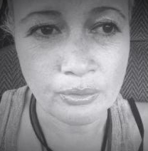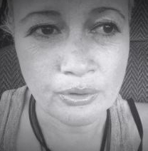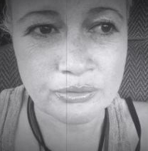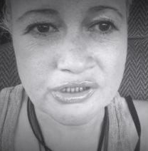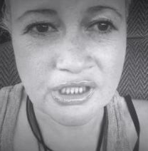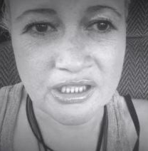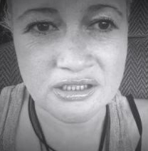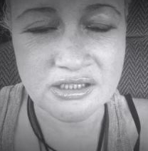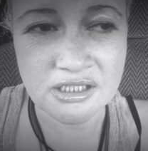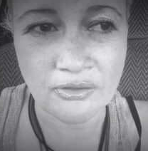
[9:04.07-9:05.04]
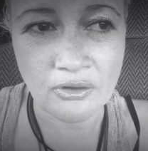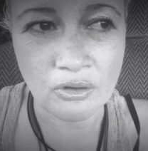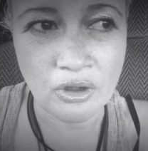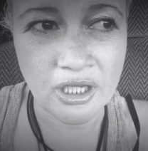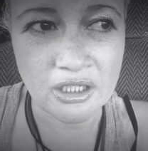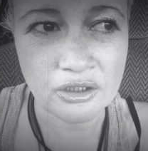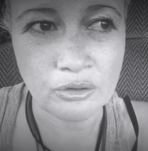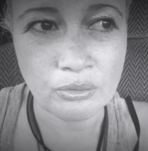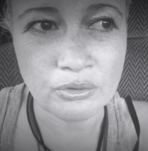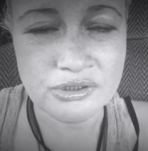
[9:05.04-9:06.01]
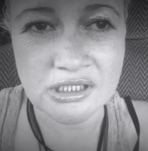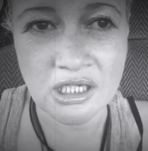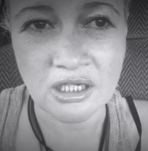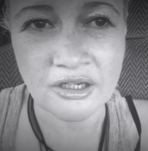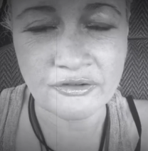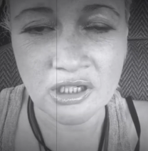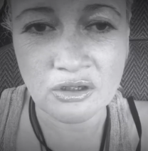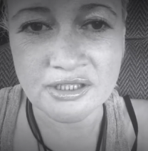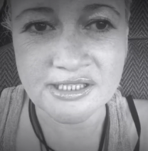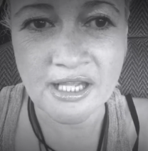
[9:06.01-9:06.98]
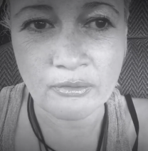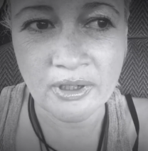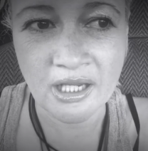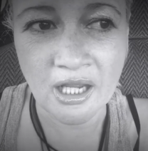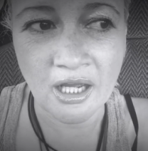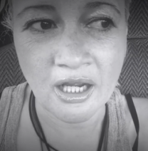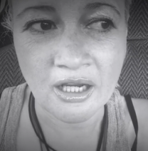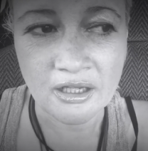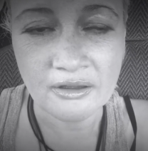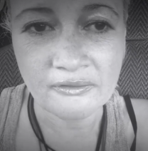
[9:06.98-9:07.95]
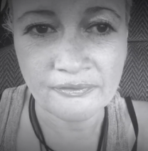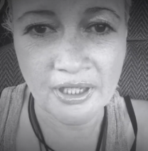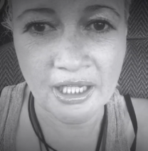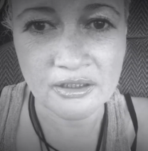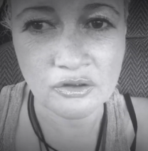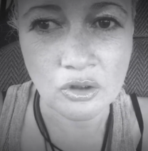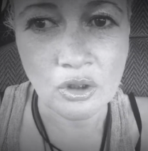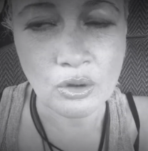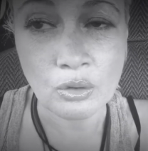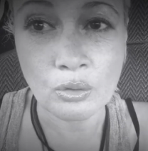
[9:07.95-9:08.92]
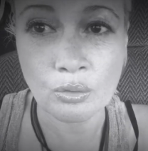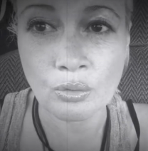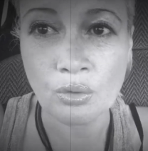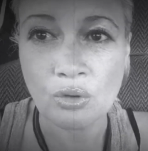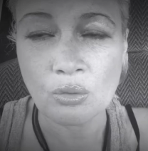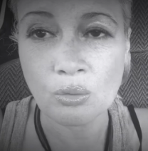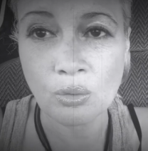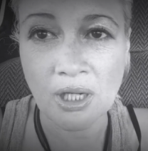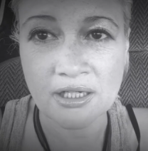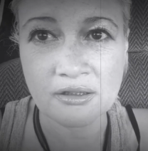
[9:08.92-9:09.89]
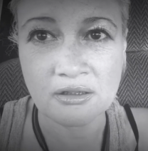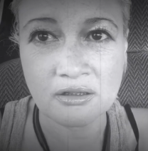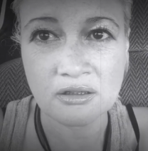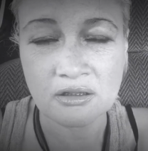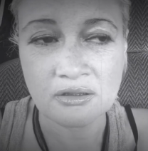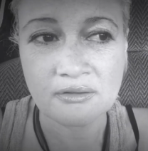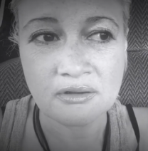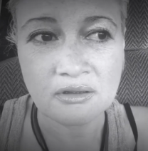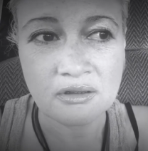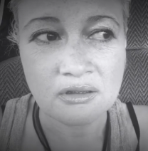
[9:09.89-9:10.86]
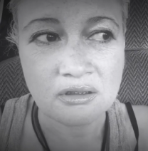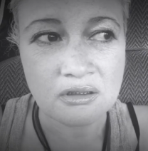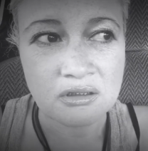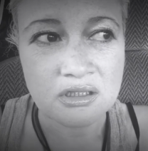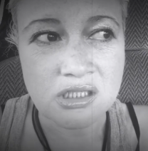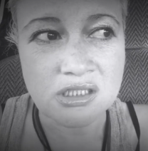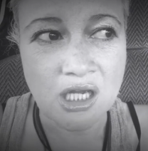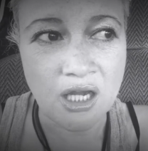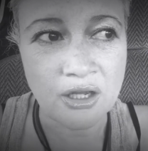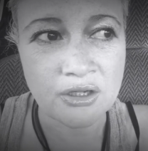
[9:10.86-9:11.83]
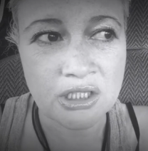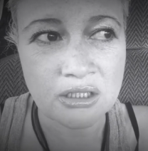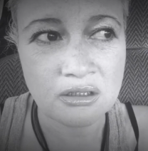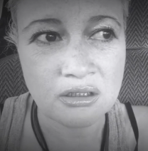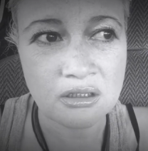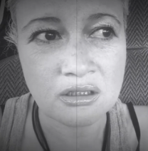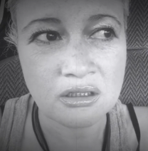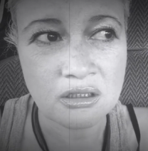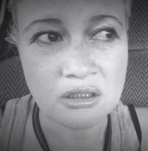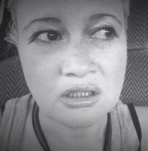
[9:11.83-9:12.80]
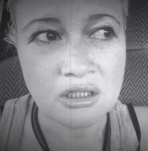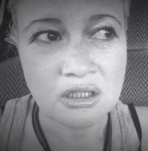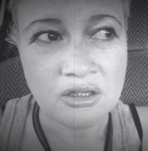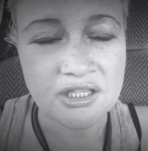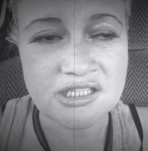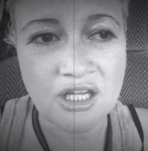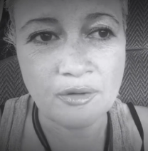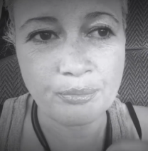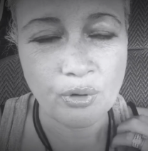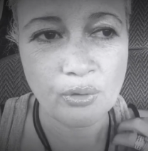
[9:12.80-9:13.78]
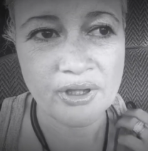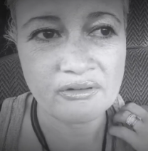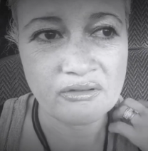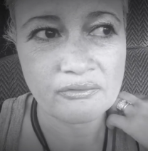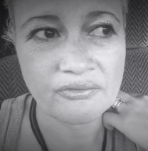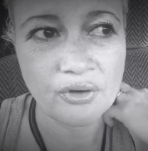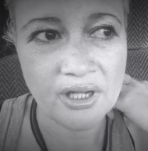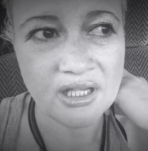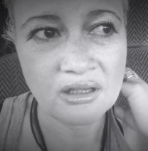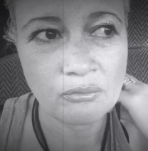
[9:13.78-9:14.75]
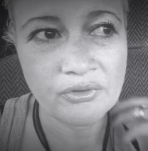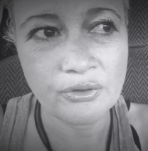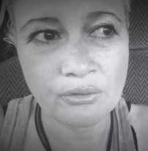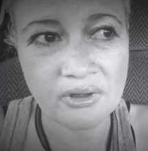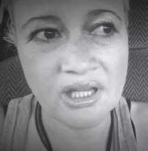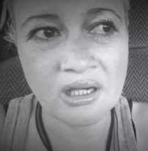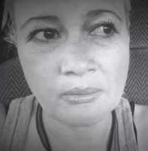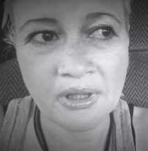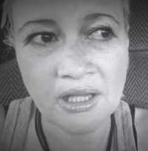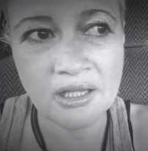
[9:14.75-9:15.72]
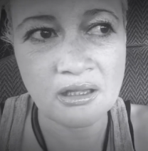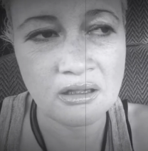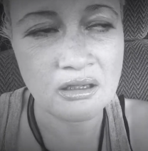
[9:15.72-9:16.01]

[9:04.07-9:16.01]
will start to see the light and you will suddenly realize that we are in fact all one so there's no point fighting with your enemy